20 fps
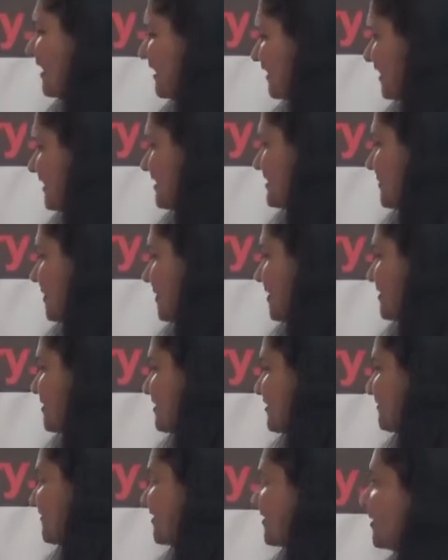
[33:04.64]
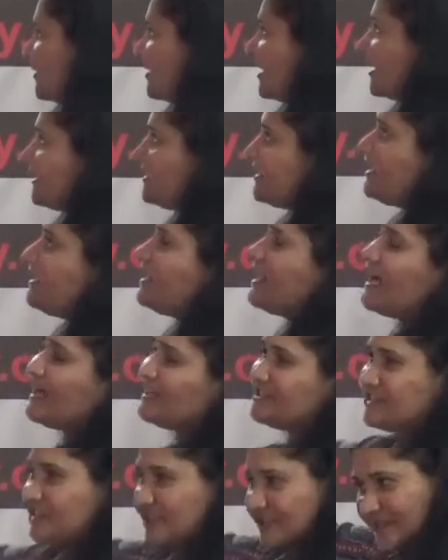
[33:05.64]
Yes, because if you look at the
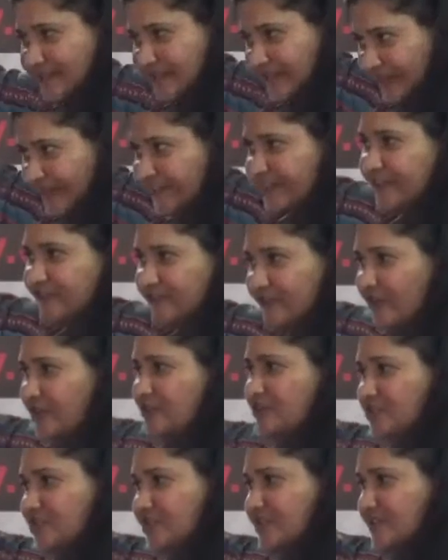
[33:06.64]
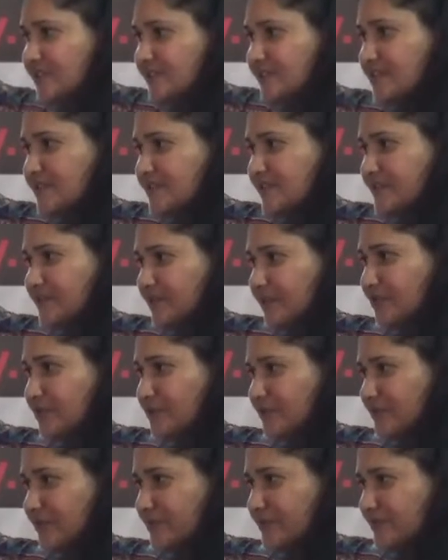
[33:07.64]
larger collective consciousness of the
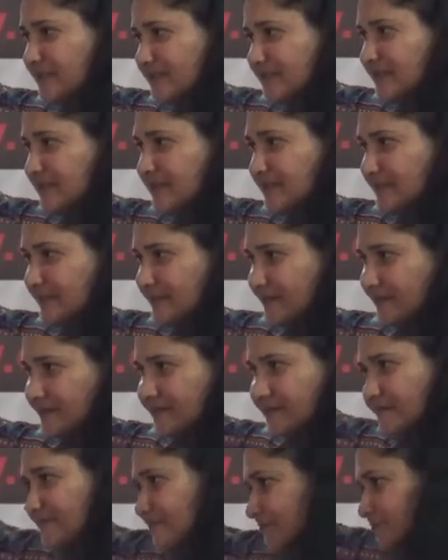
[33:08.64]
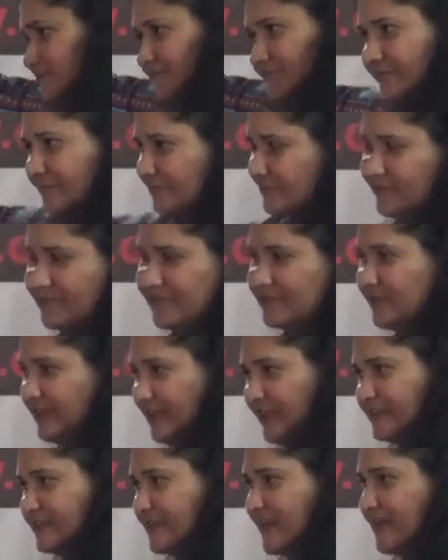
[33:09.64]
humans, the
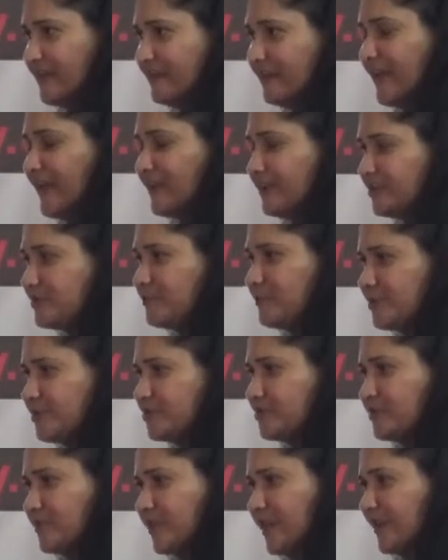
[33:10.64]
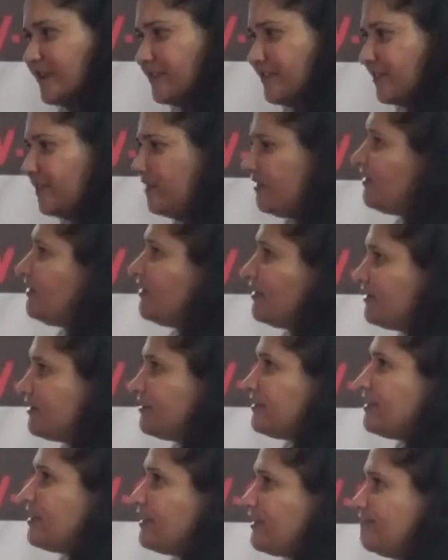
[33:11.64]
entire planet put together,
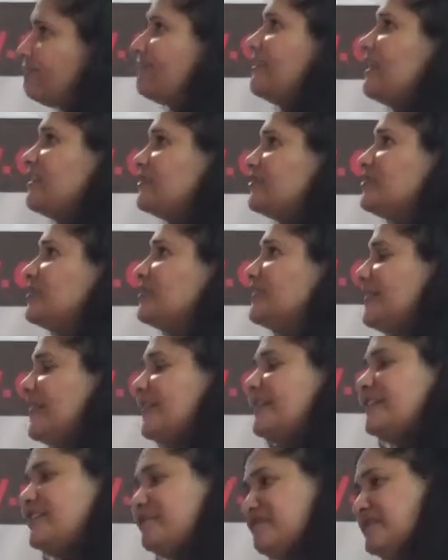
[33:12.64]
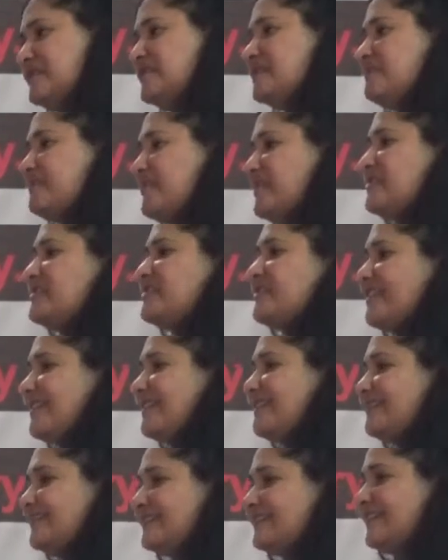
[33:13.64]
the larger collective is the
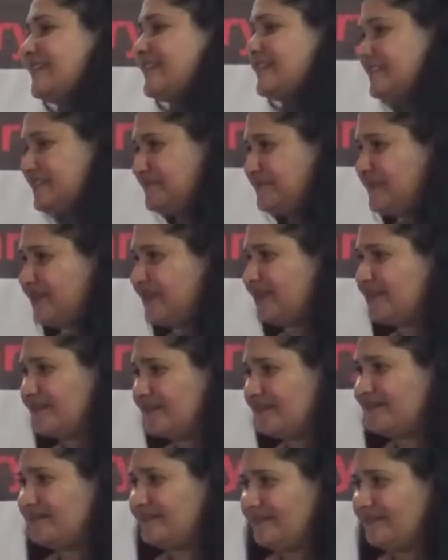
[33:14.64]
patriarchal collective, right?